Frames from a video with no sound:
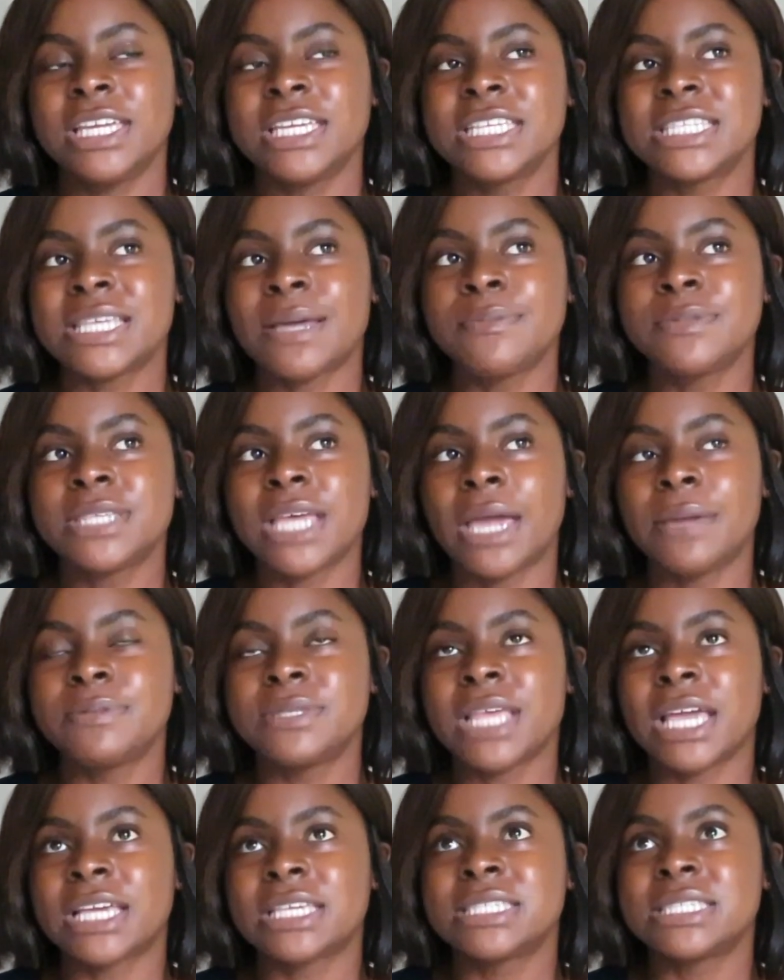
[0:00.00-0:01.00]
sometimes
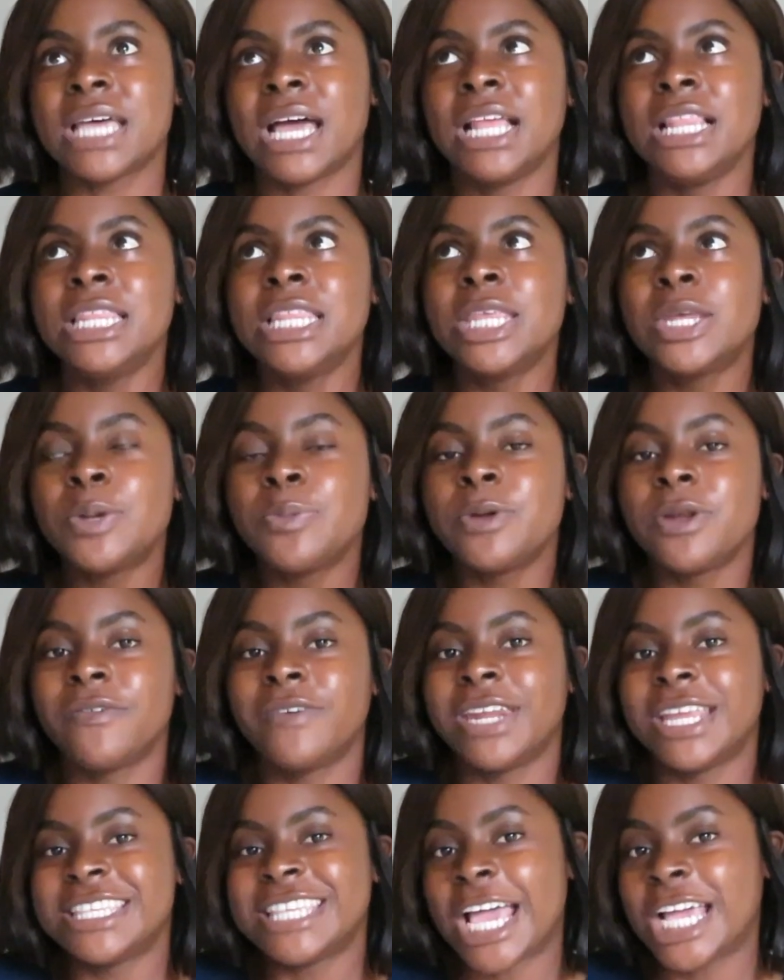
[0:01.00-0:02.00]
like a little bit of
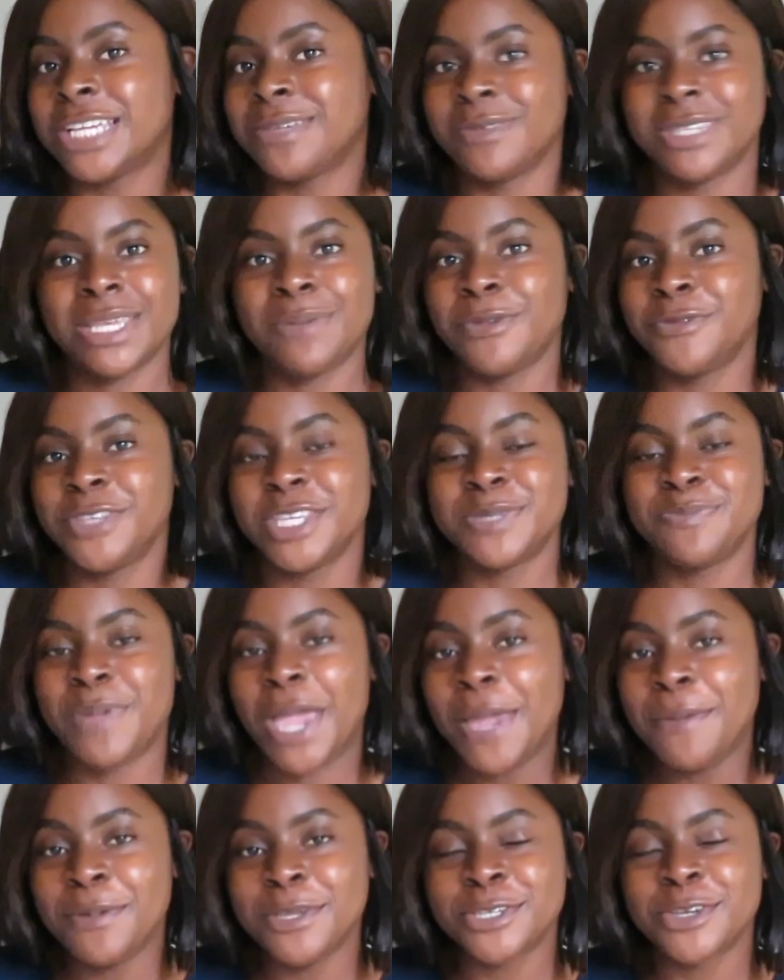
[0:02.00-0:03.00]
an attachment to some of these
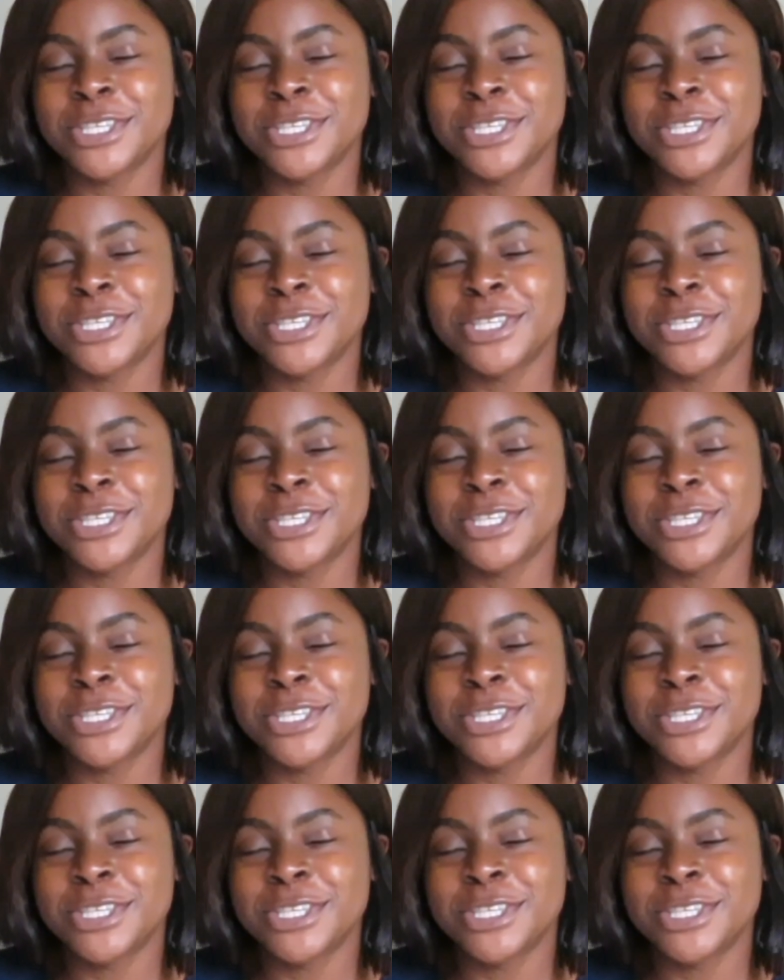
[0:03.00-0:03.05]
babies,